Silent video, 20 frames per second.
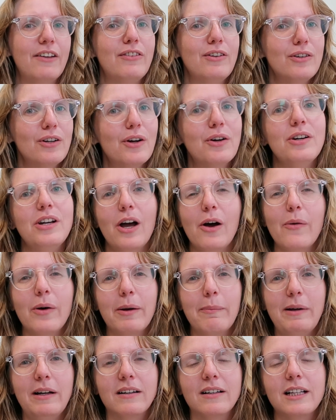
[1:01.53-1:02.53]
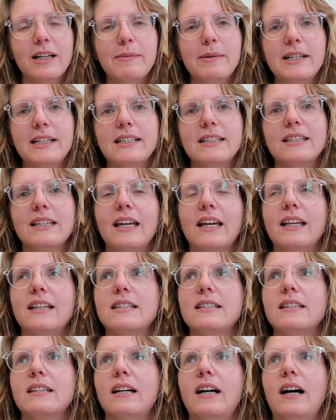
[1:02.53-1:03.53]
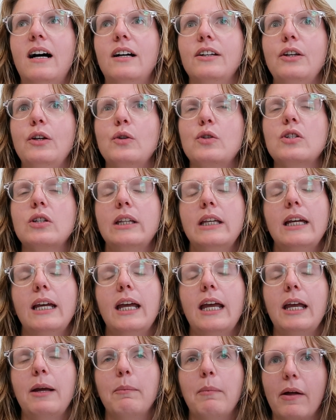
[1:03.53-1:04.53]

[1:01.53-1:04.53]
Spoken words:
If you don't know what a mail club is, it's usually a